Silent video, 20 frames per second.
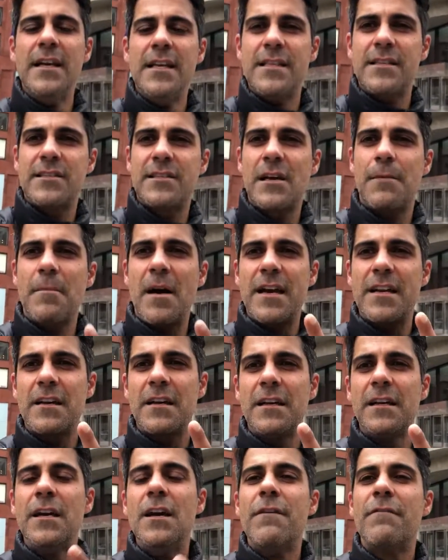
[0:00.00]
This is
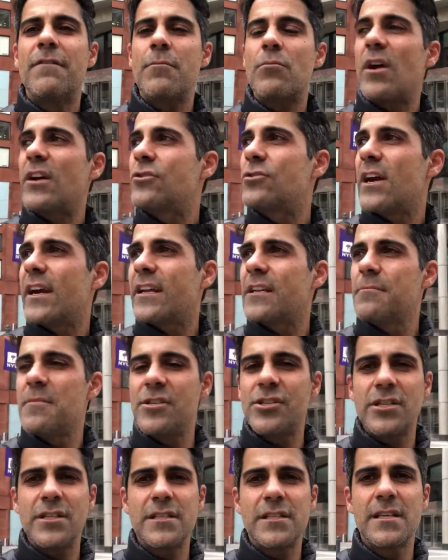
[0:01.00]
Hamada from Right Track
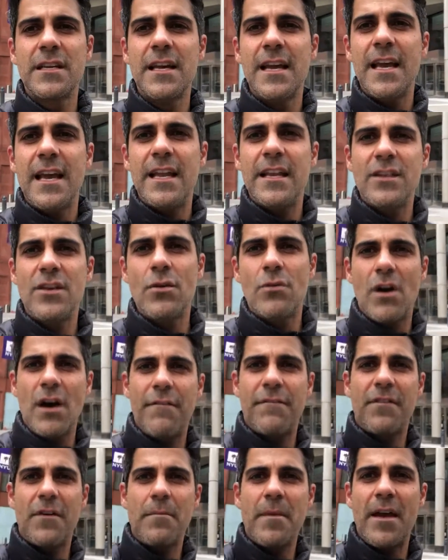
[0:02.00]
Admissions, hitting you up
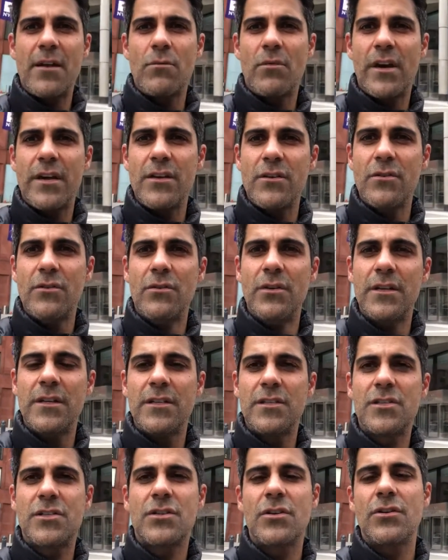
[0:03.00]
from NYU
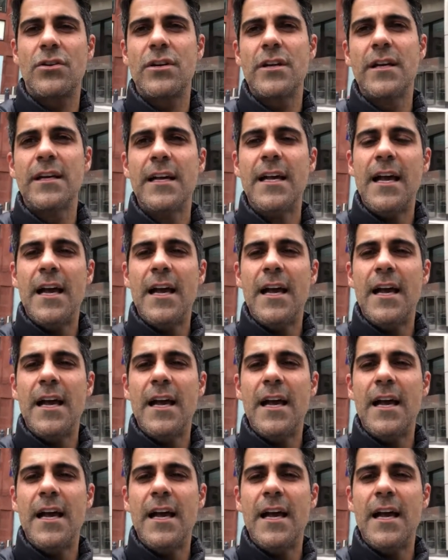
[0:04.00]
Stern